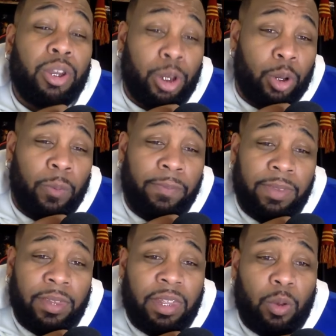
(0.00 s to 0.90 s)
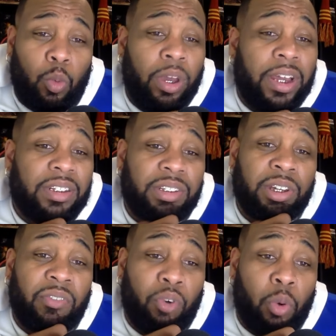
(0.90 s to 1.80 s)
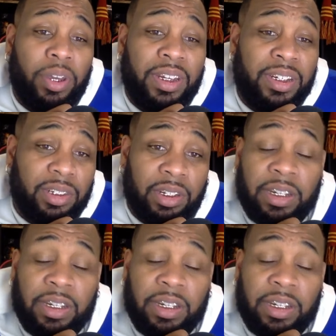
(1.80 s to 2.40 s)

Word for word: know what I stood for with Issa.